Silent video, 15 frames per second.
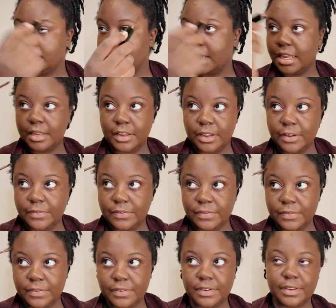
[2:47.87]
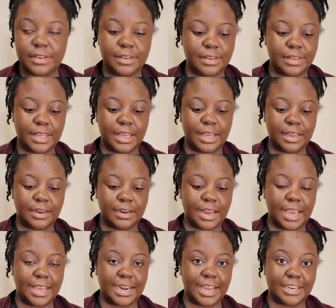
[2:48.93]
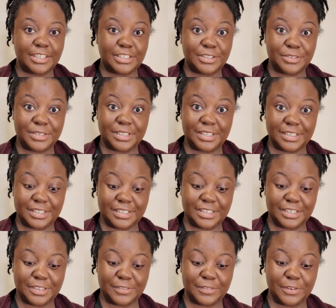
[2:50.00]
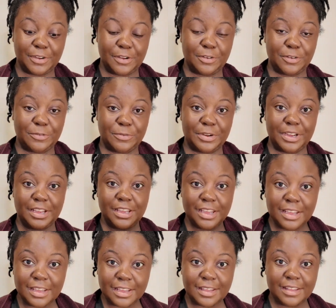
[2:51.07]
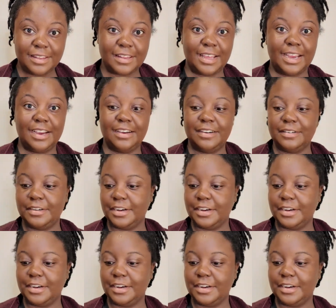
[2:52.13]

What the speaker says: I love that I can actually use a concealer for contouring, like